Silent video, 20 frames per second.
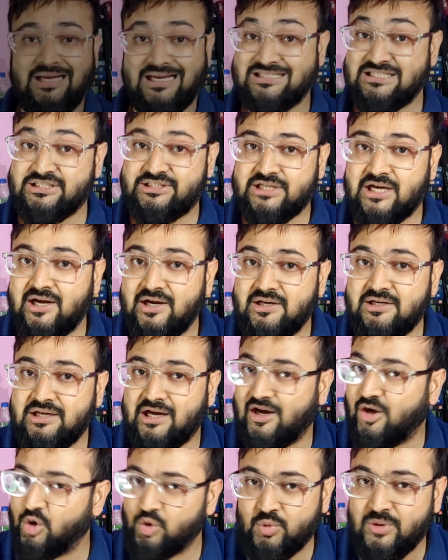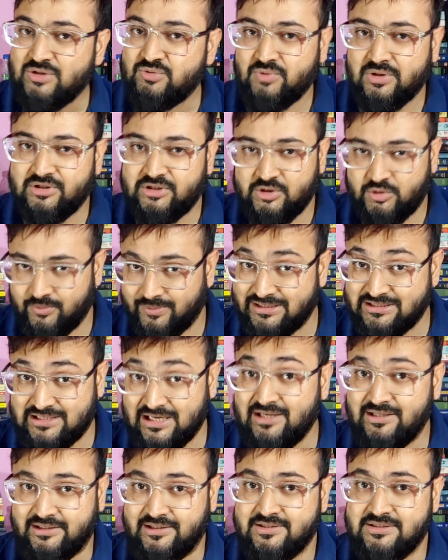As a child, I always wanted to be a
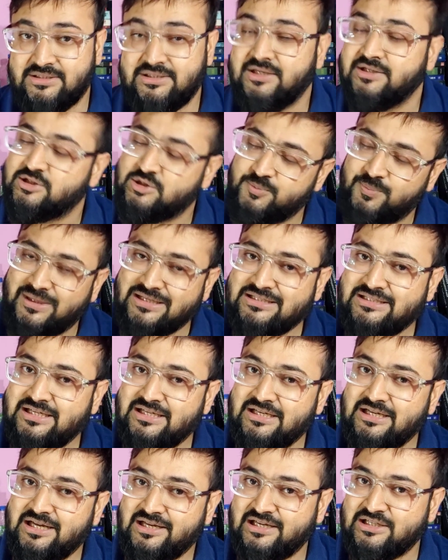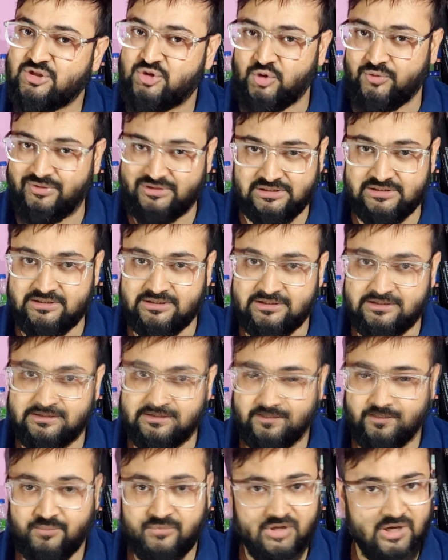scientist, especially an astrophysicist.
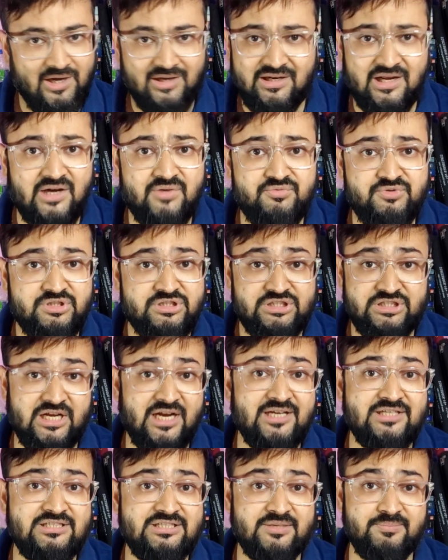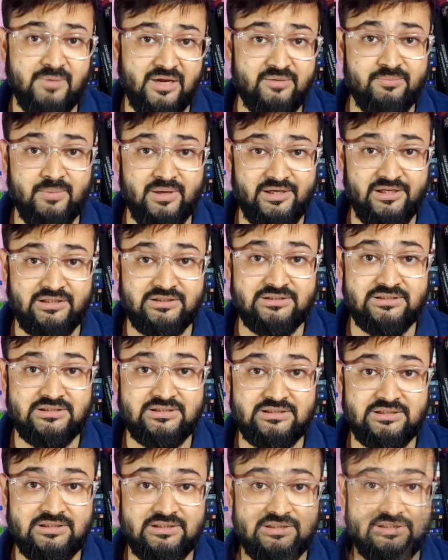I loved science and mathematics.
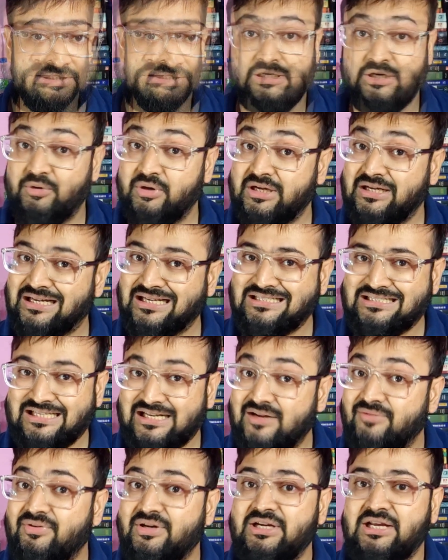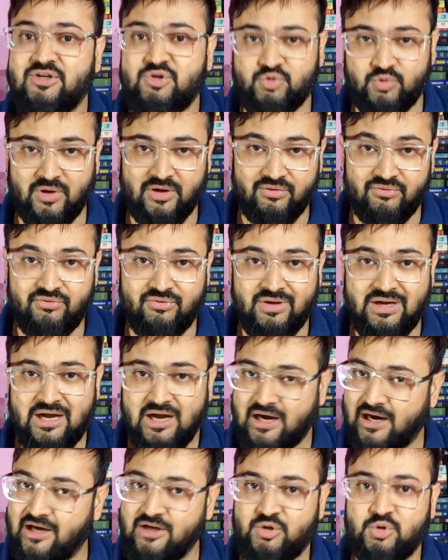During class 11 and
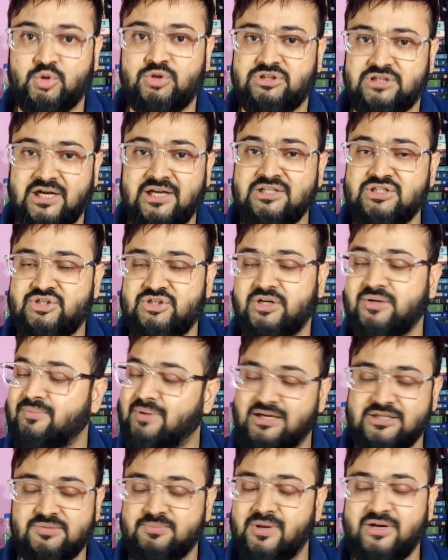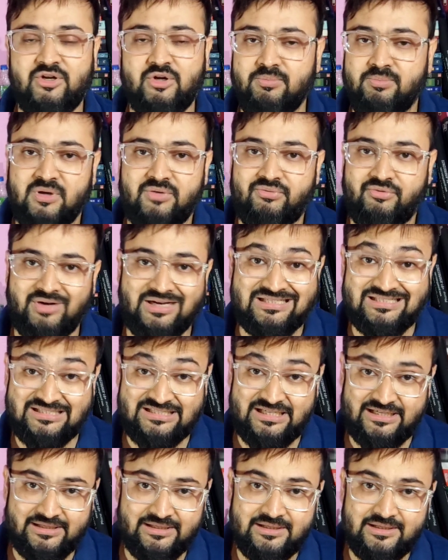12, I took science stream as many of my friends
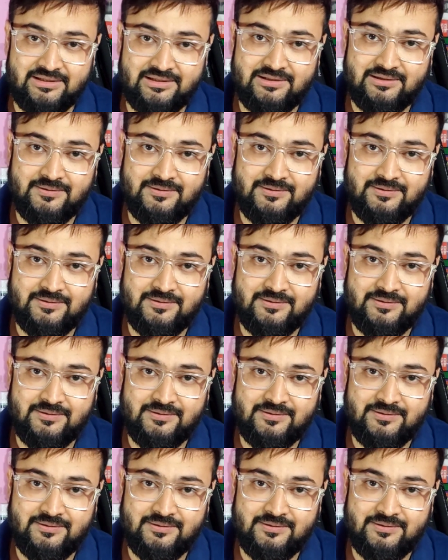did.